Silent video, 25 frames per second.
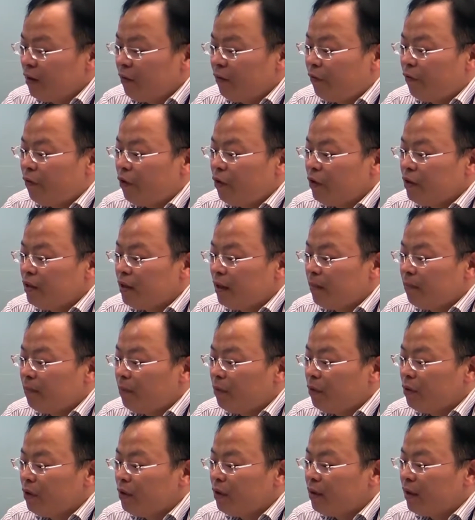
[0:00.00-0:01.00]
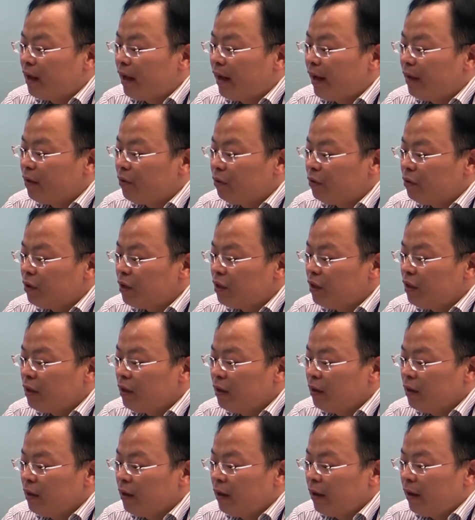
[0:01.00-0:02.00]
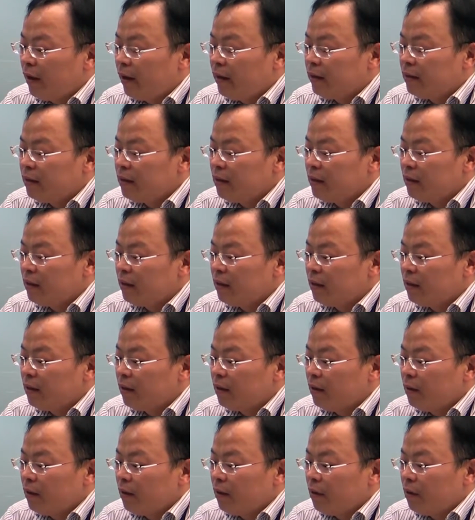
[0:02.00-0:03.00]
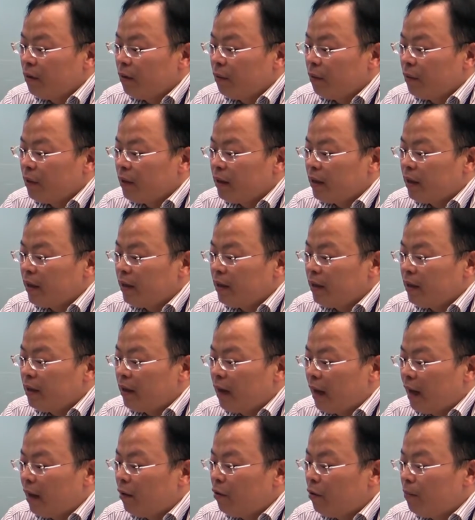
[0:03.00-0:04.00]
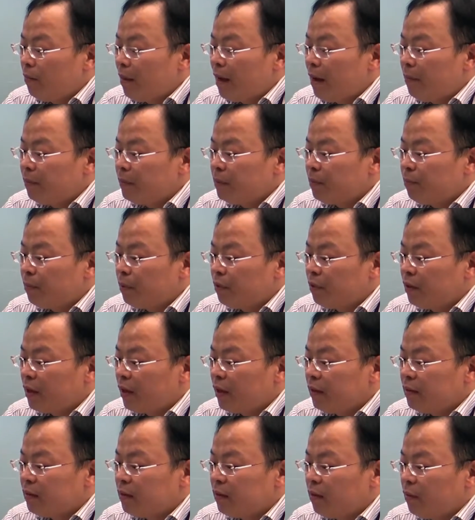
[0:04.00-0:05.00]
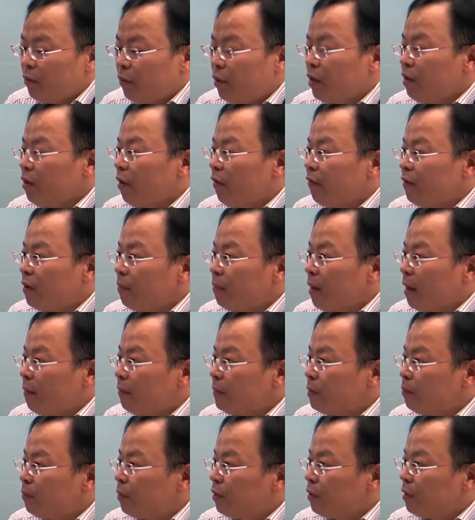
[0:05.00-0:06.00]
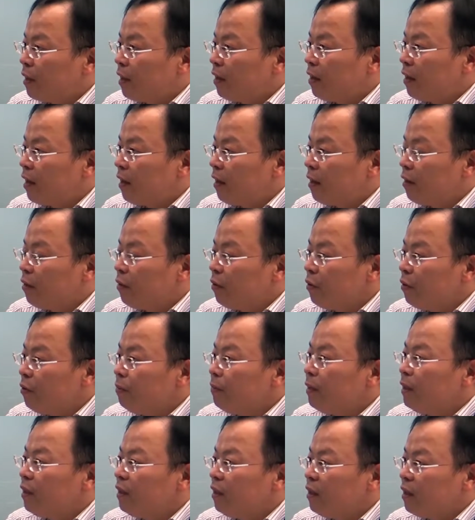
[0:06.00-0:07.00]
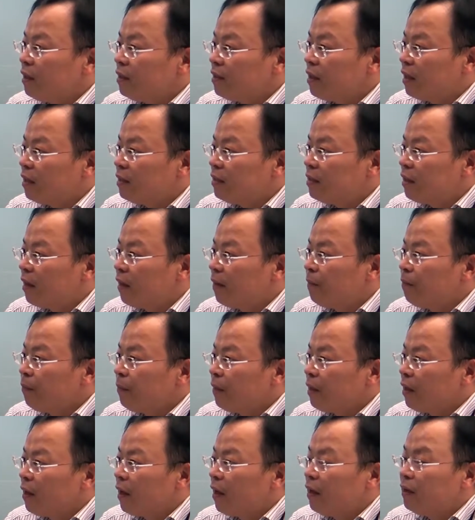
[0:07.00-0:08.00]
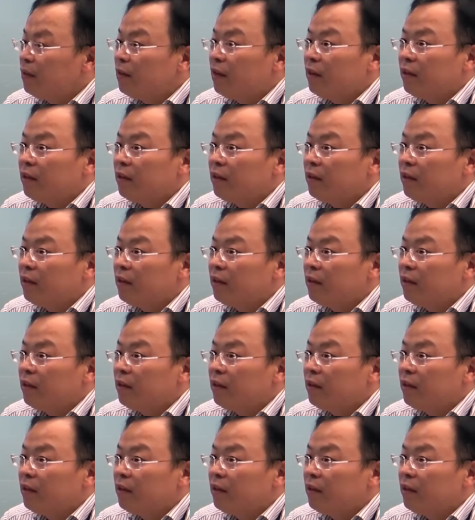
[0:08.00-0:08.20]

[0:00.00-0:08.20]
For example, in the IoT, I think we can our MEMS product, one of the MEMS product like a humidity sensor, can